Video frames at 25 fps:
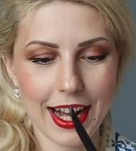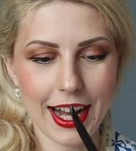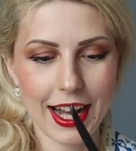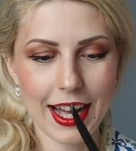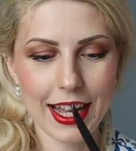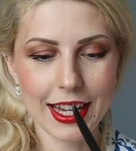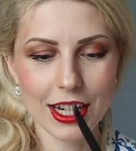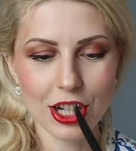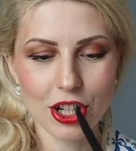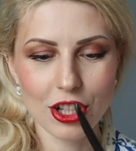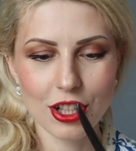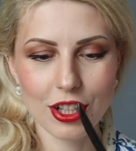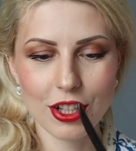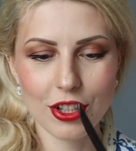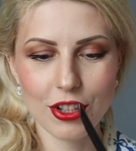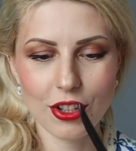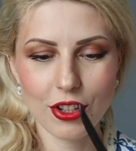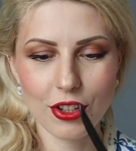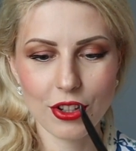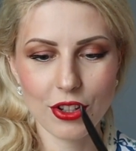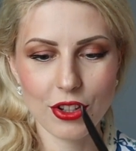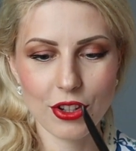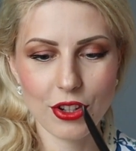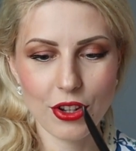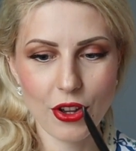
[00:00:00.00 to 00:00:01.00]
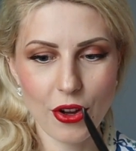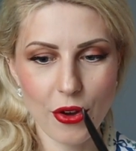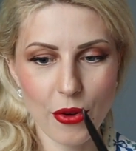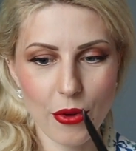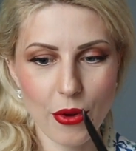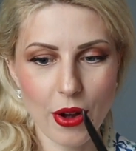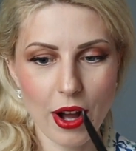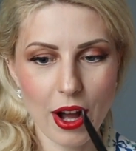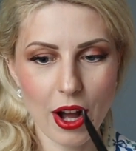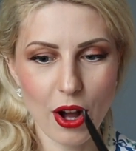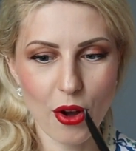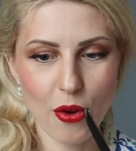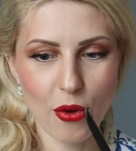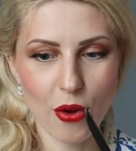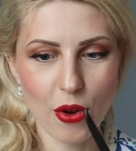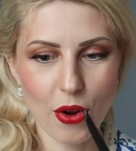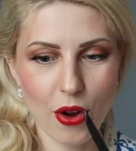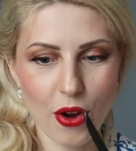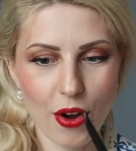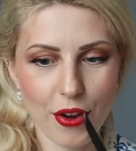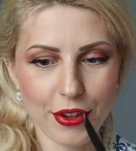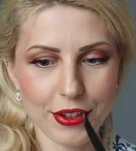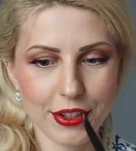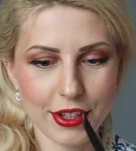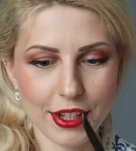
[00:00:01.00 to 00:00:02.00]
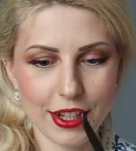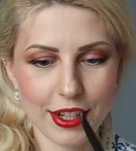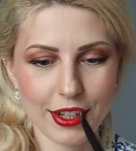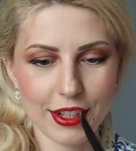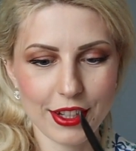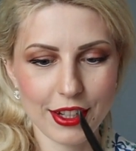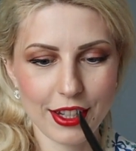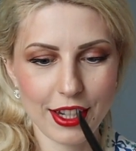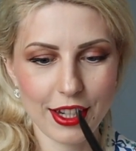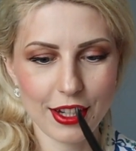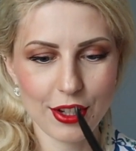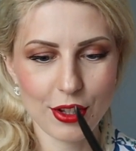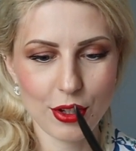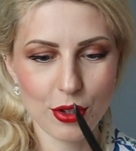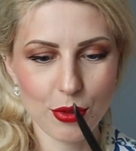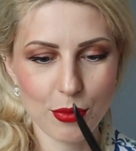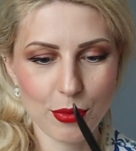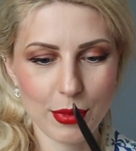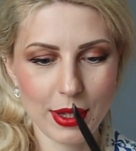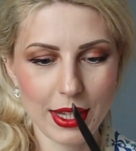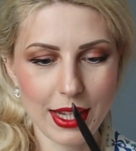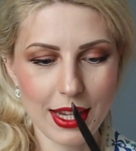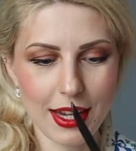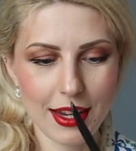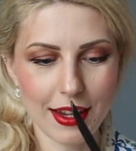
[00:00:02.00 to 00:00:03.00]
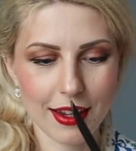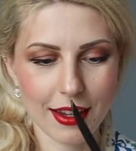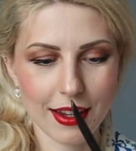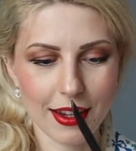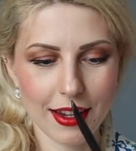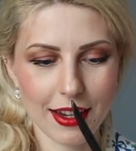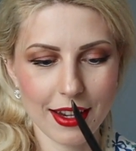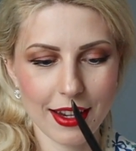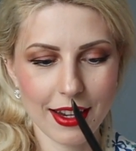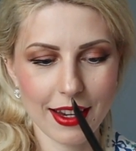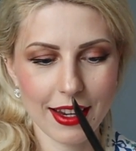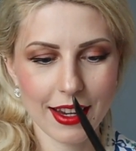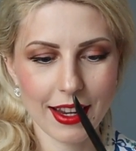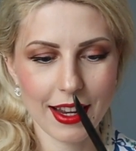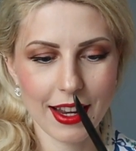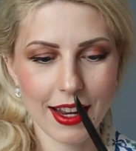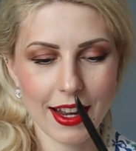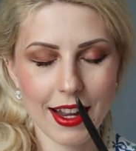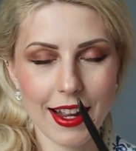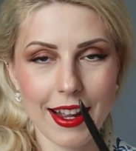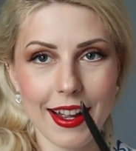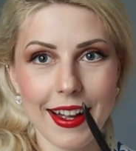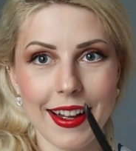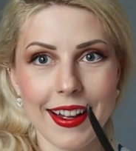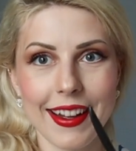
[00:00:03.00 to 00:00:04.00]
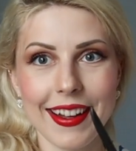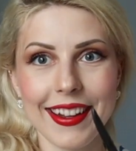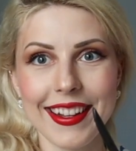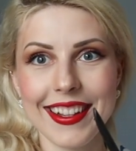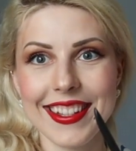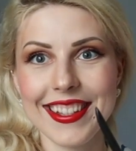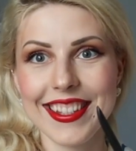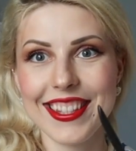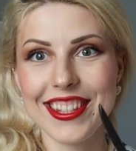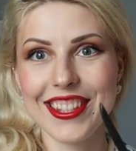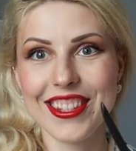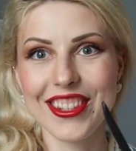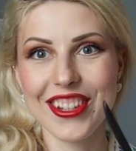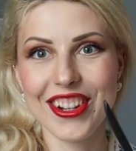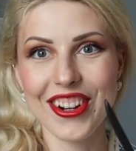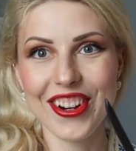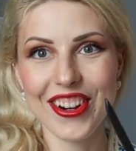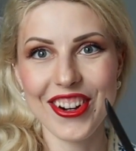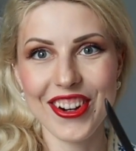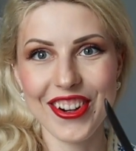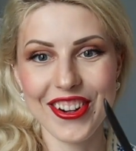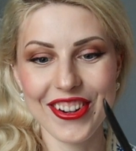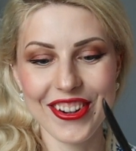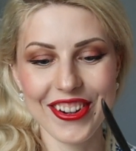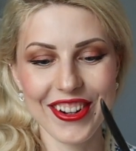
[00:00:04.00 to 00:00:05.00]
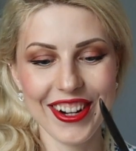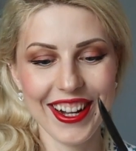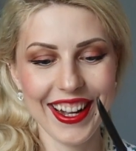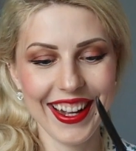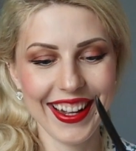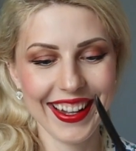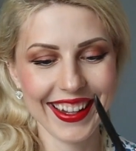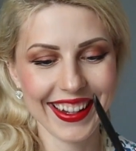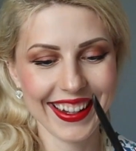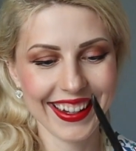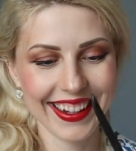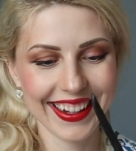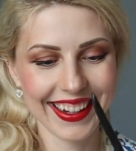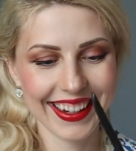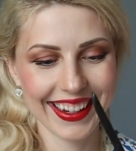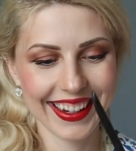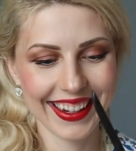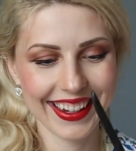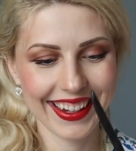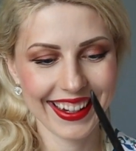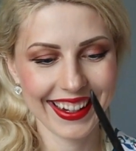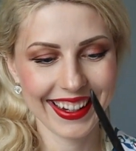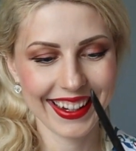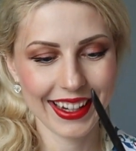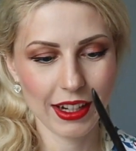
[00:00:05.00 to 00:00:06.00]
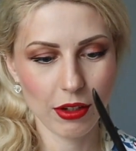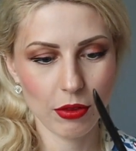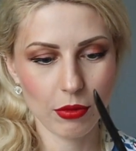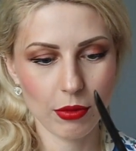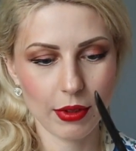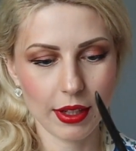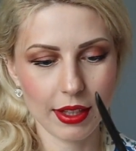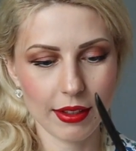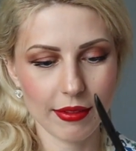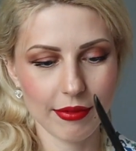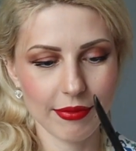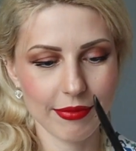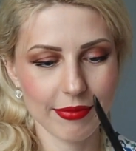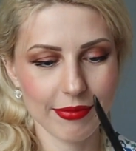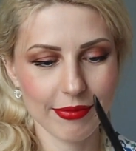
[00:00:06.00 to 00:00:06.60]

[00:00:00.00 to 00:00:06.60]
actually don't know how hot it need to be. So wait.